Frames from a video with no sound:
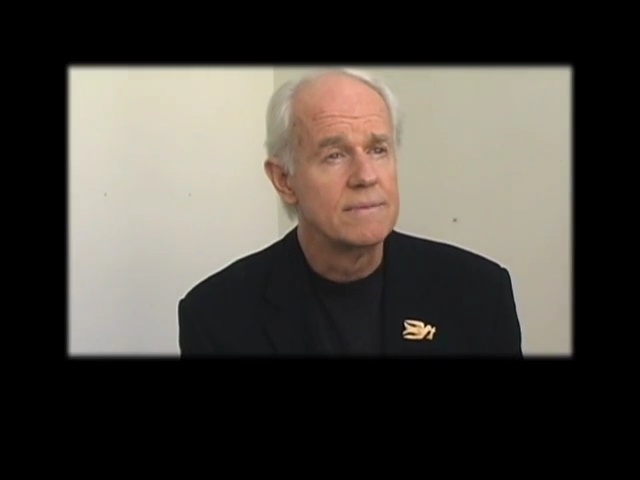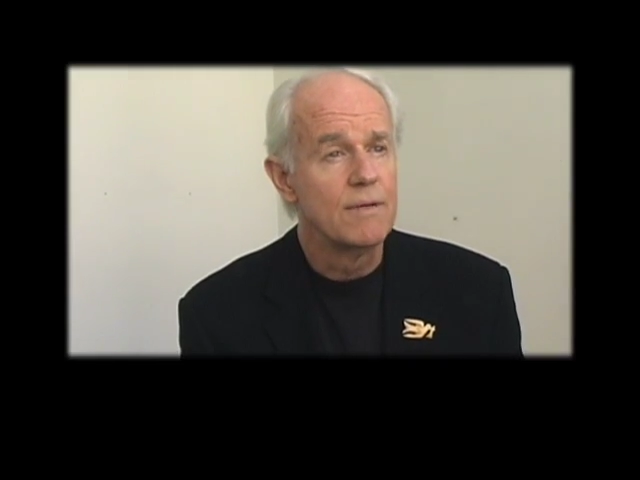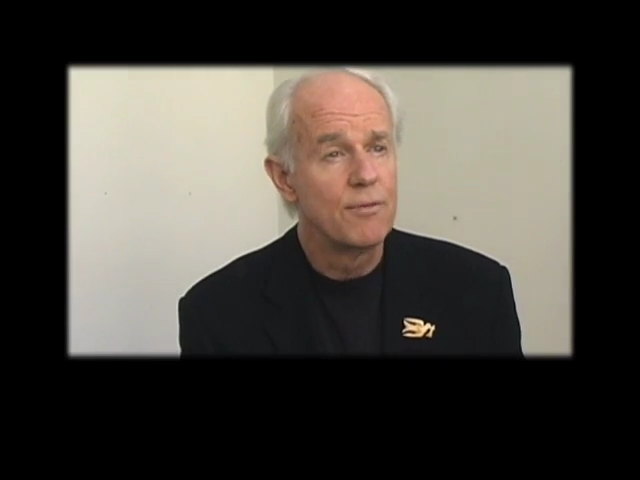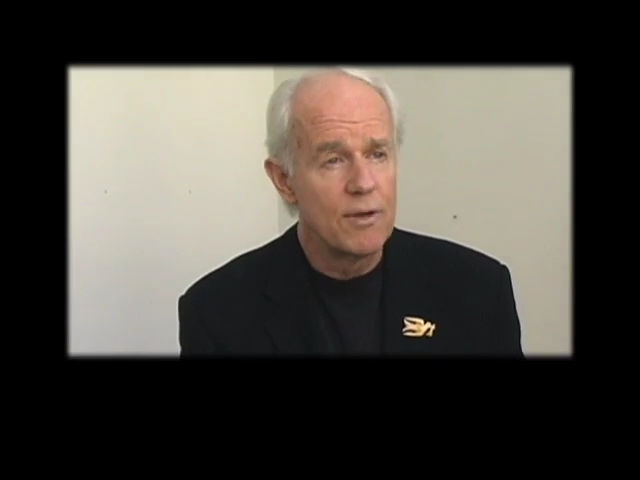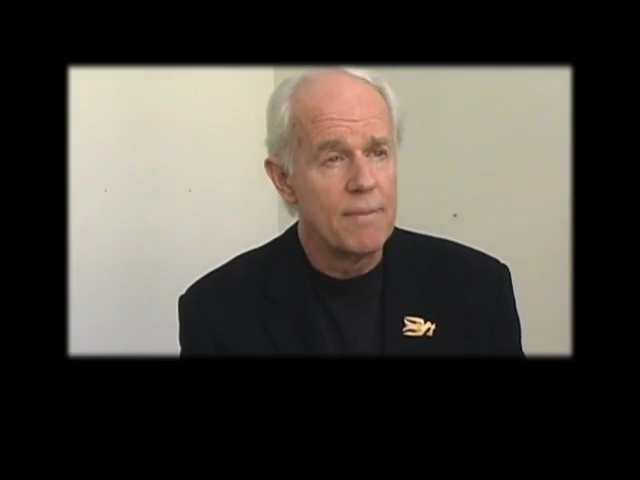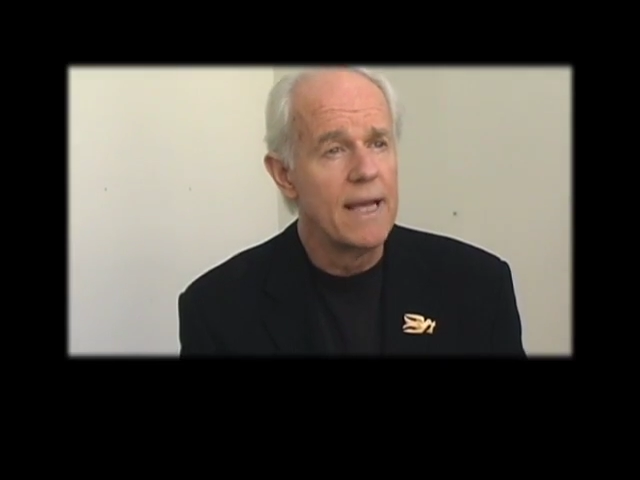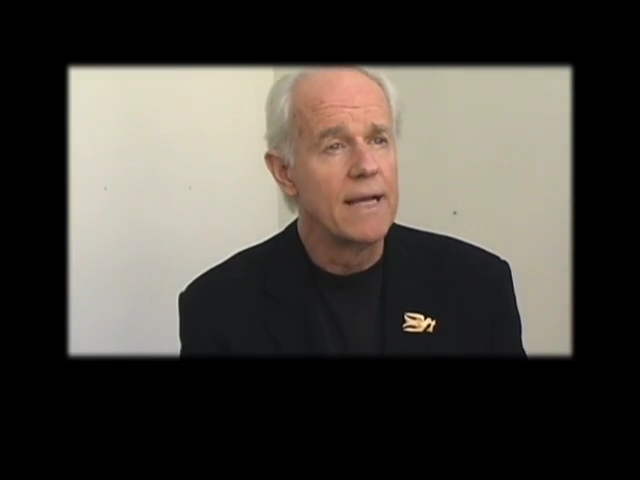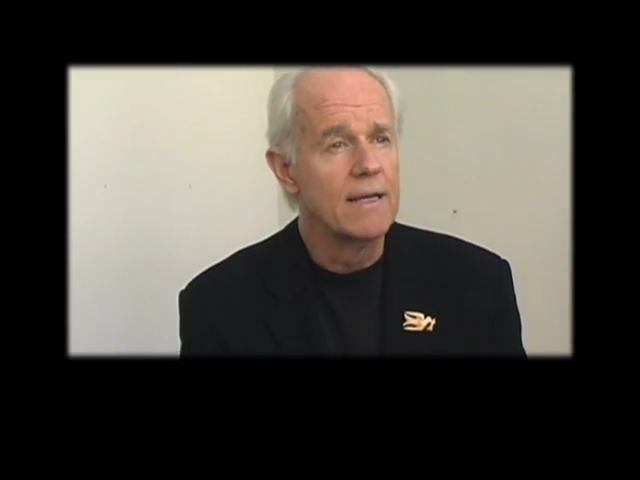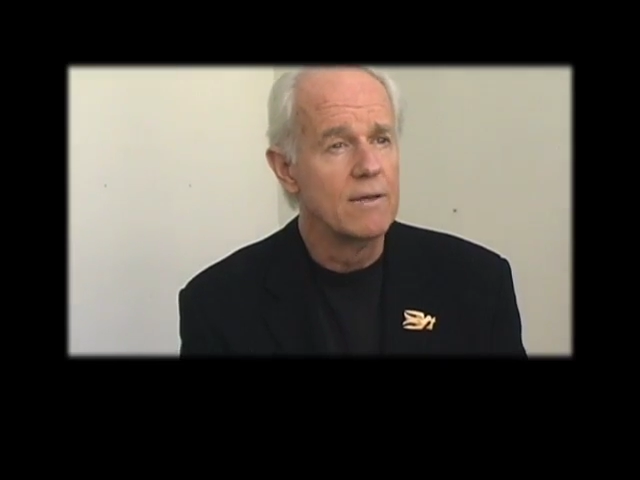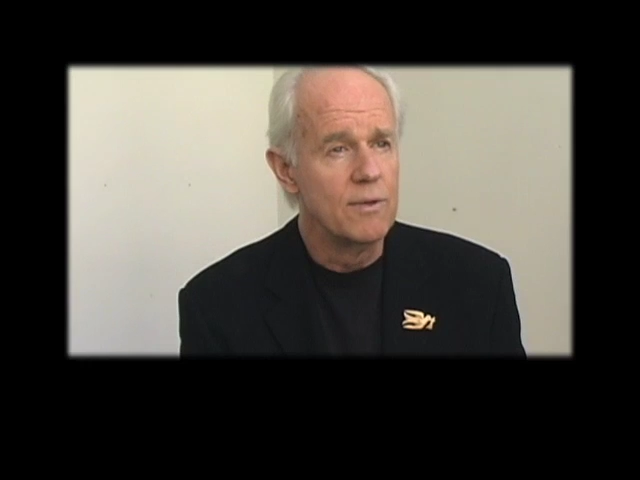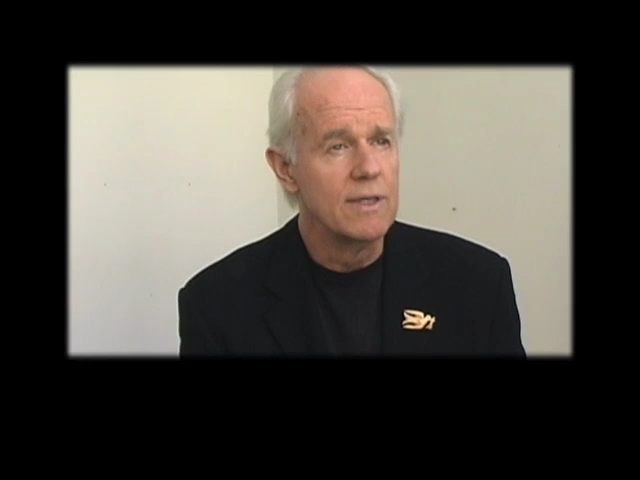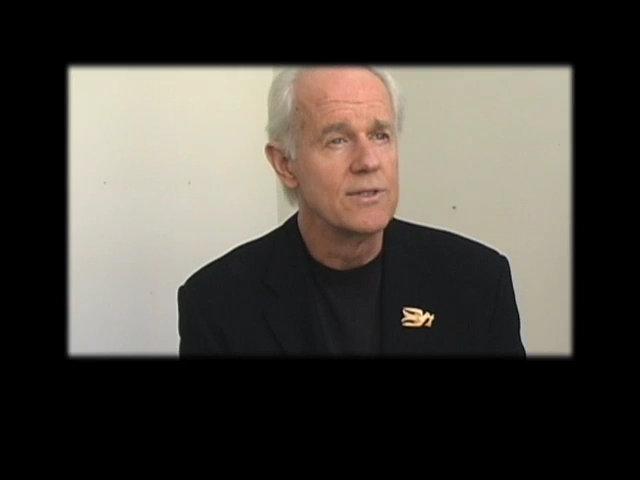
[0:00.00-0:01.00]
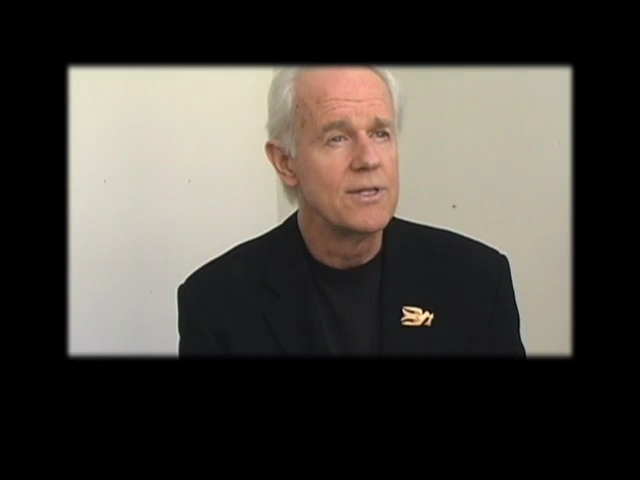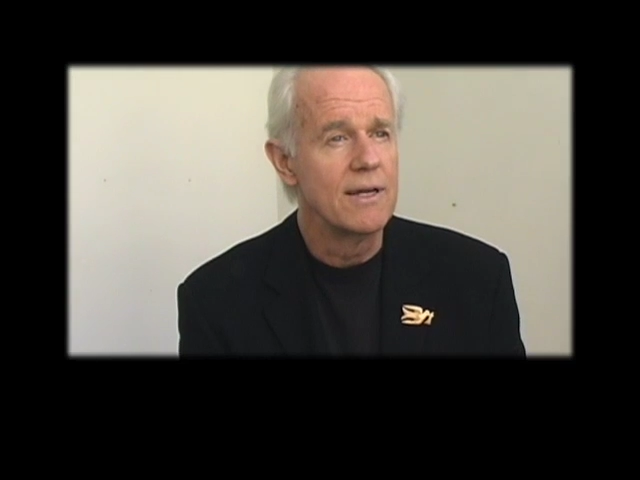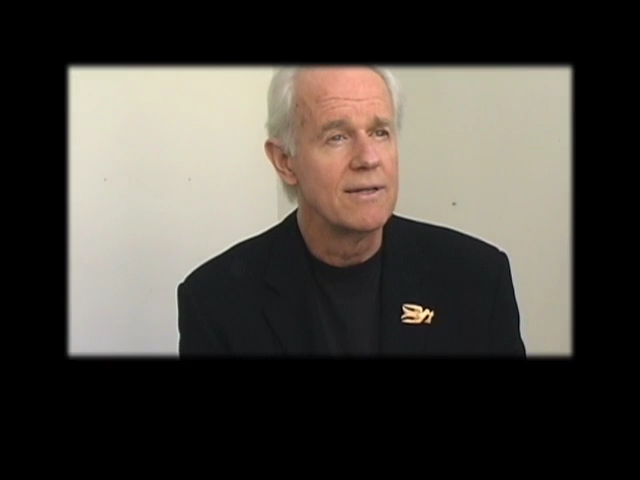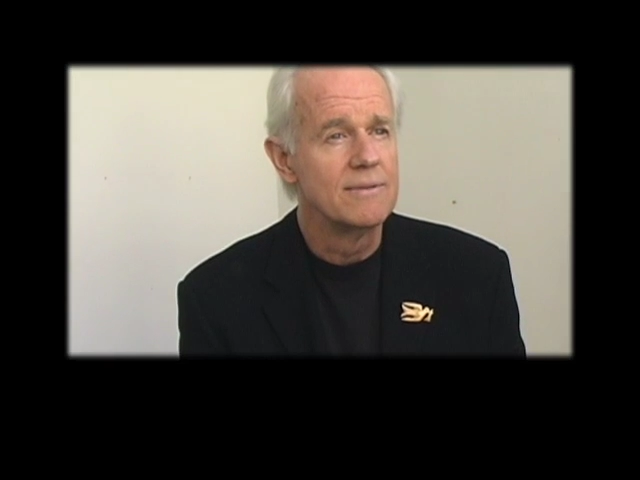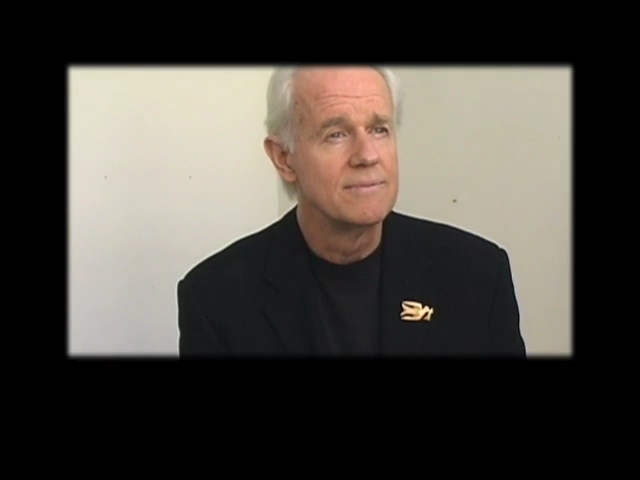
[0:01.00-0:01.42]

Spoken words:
in a wheelchair,